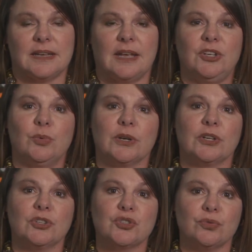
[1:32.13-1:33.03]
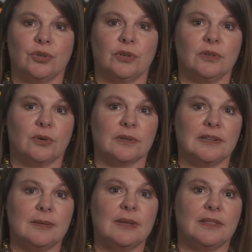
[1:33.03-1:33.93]
and you want to control or
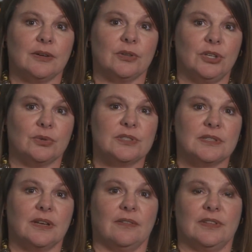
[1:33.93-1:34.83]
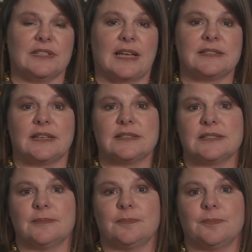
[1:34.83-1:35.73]
limit their use of these assets.